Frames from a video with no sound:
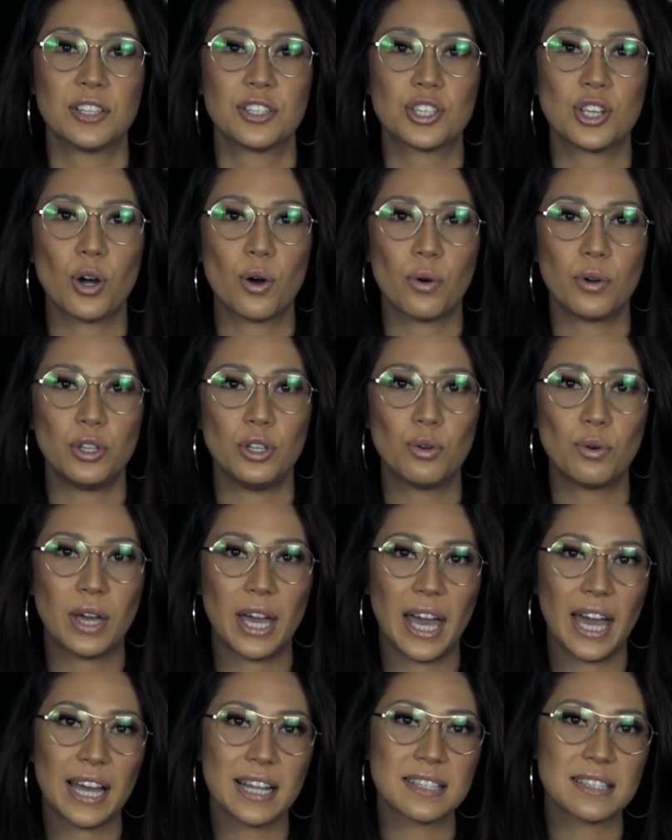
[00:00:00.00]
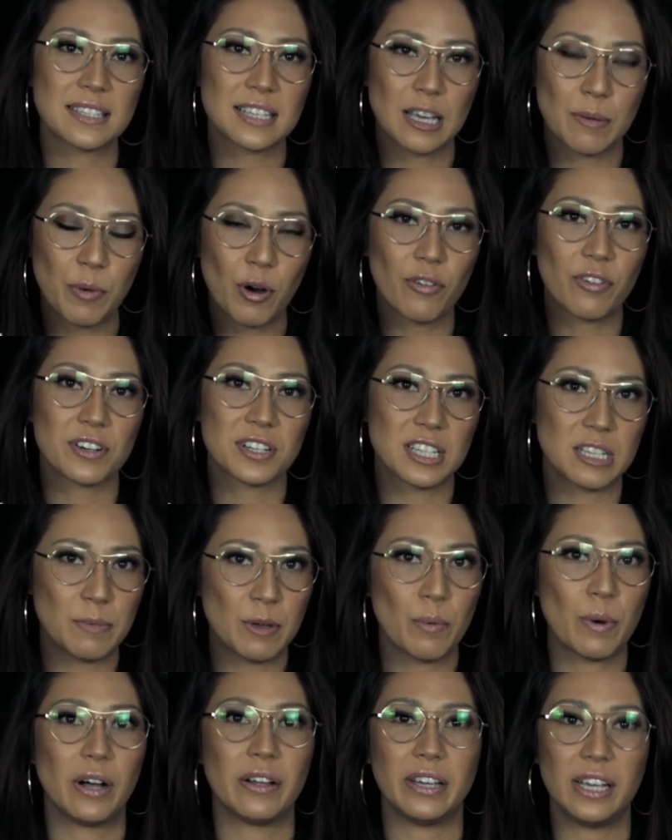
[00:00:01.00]
So you can't skip over
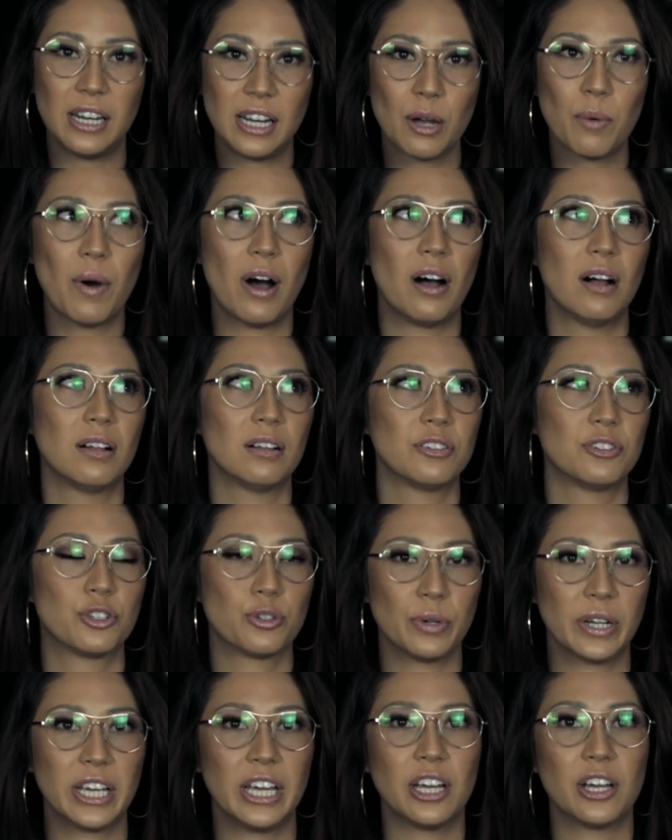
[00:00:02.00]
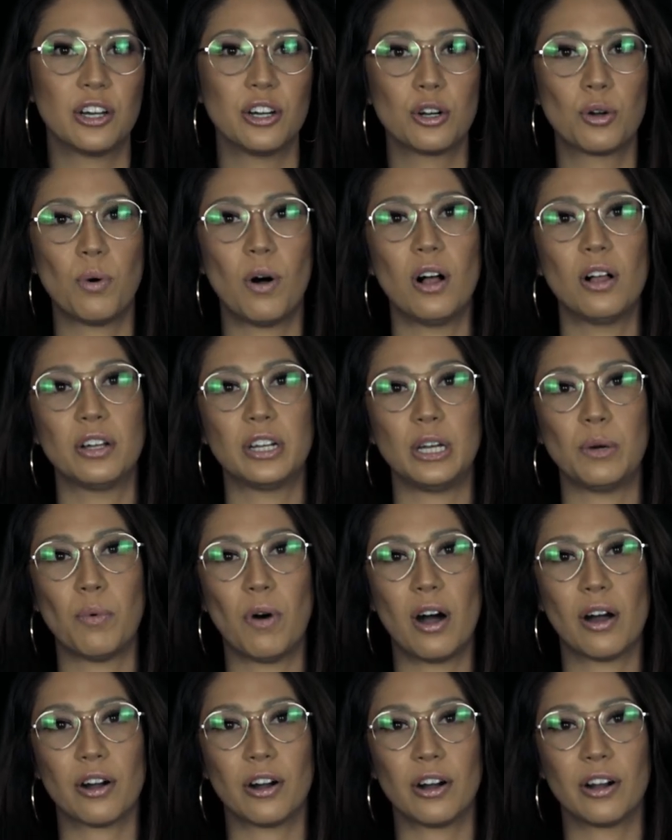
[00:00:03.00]
sleeping well, eating well, drinking good quality
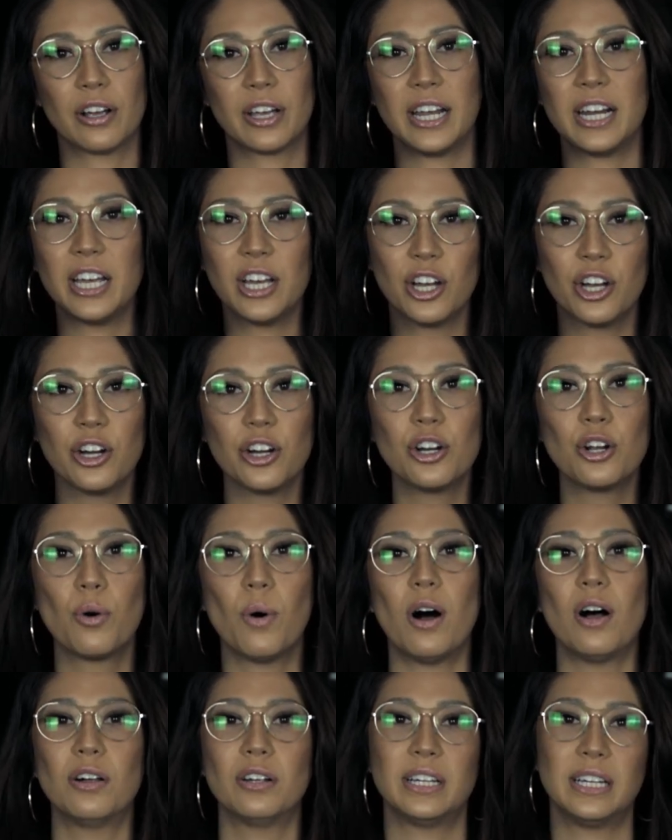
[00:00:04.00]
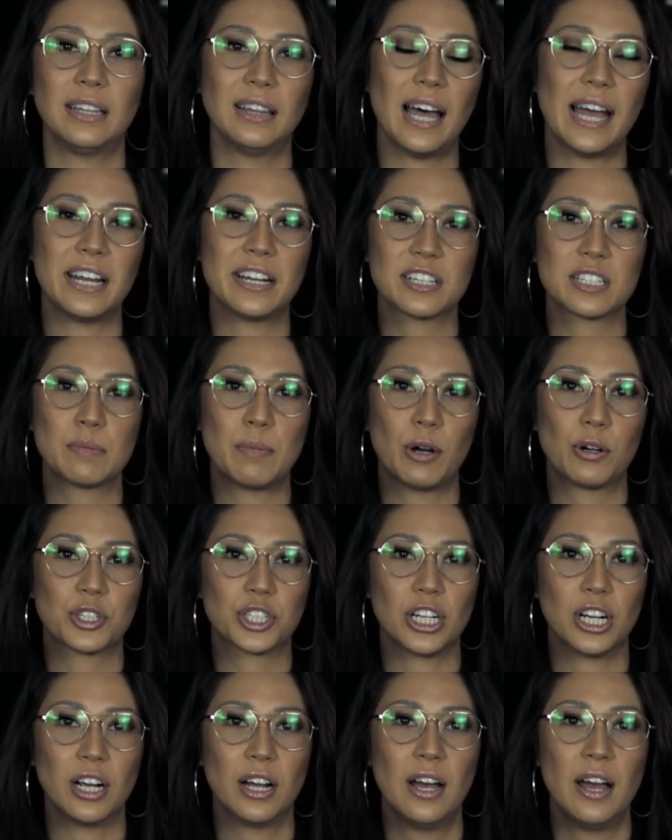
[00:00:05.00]
water, getting good quality light
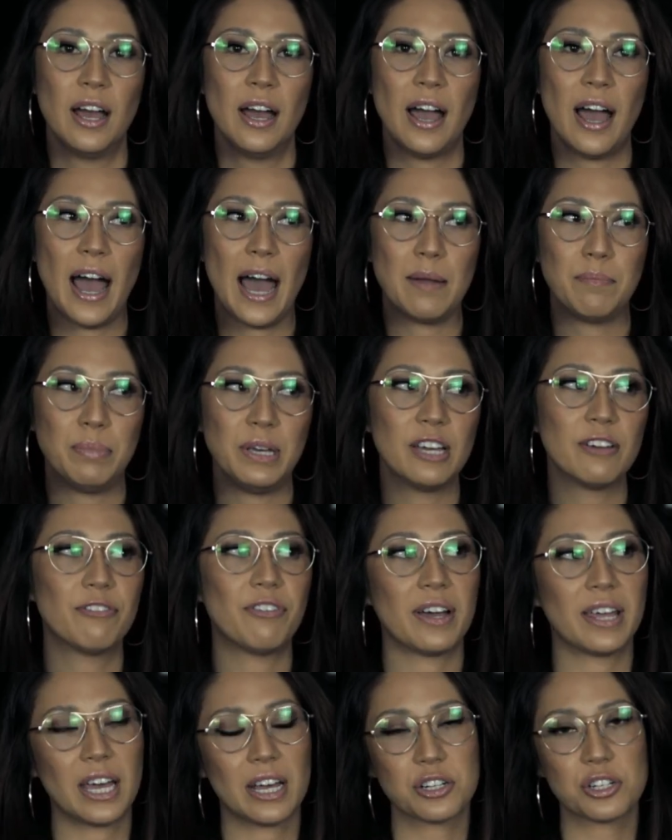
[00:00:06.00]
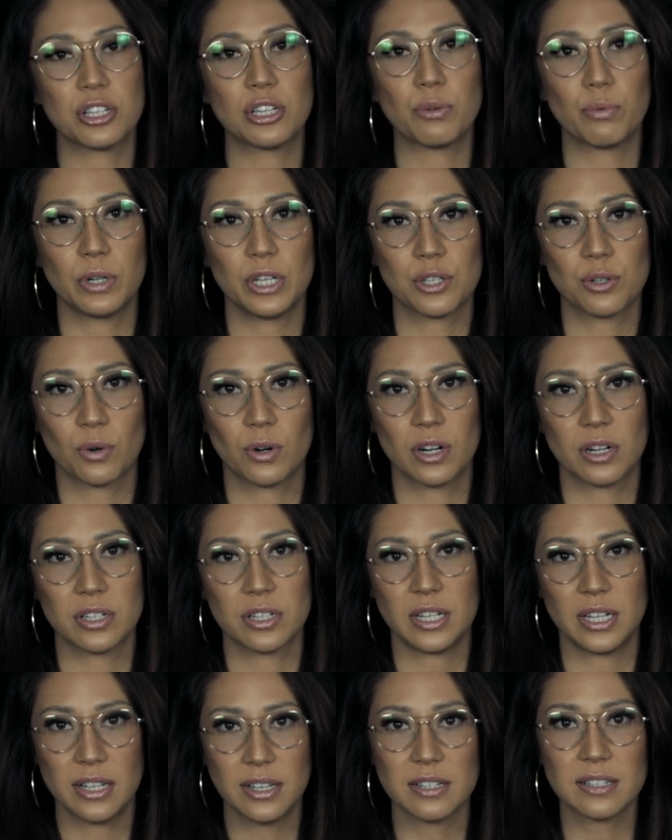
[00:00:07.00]
exposure, and being financially
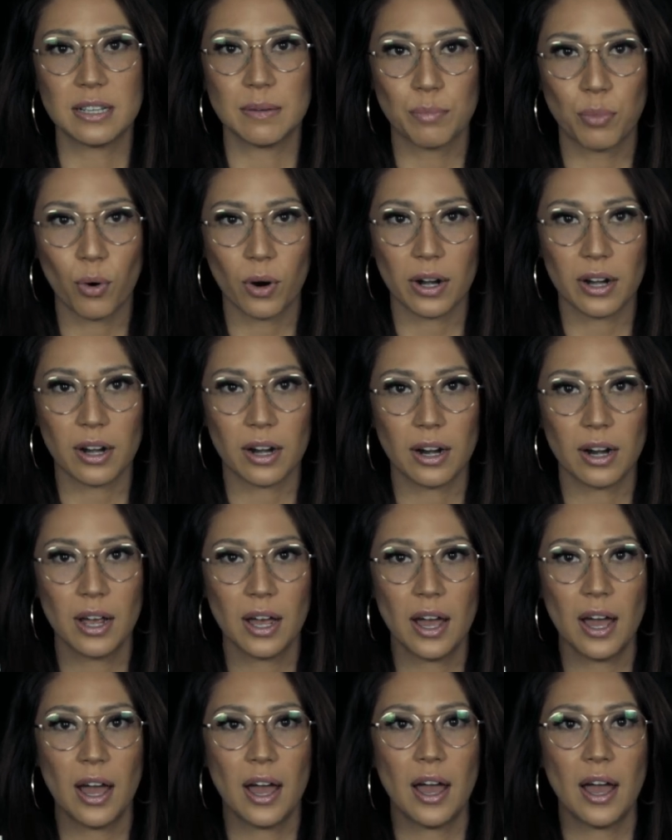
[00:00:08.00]
resourced is important.